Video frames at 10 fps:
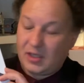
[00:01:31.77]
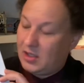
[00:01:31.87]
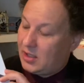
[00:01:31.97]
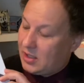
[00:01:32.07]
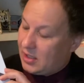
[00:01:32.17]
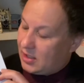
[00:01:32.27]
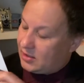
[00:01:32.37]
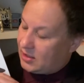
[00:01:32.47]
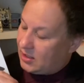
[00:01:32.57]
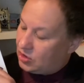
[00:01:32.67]

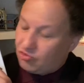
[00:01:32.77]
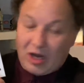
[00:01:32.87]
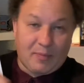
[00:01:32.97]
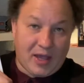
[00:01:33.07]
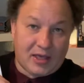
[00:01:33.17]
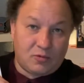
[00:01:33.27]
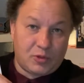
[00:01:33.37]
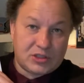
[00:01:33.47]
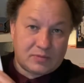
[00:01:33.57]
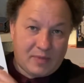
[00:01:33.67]
the trackpad,
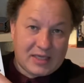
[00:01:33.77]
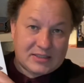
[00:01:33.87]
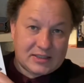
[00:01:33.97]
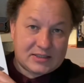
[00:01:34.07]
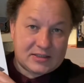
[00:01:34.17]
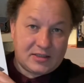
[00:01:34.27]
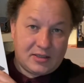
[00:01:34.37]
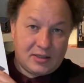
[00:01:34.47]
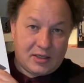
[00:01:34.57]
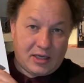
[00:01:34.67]
which makes this
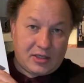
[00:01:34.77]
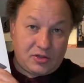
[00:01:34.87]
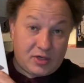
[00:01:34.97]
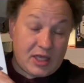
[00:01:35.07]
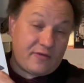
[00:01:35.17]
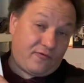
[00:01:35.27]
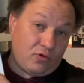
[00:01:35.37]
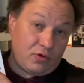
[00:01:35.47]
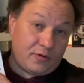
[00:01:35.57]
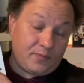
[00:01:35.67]
unique
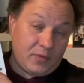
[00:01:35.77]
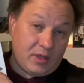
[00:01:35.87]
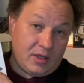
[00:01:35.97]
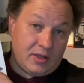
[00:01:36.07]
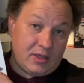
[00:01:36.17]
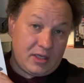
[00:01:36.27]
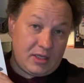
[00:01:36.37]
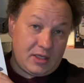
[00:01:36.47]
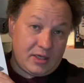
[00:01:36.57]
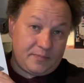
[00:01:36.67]
for
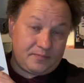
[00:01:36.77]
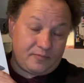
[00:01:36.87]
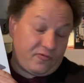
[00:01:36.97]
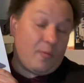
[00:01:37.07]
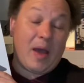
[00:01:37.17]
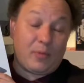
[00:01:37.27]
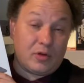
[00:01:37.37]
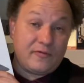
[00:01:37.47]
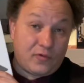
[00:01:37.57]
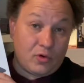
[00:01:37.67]
the from Apple
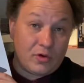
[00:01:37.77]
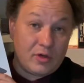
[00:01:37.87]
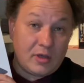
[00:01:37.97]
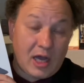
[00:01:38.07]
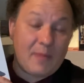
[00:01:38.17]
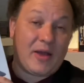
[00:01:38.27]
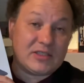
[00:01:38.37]
for iPads.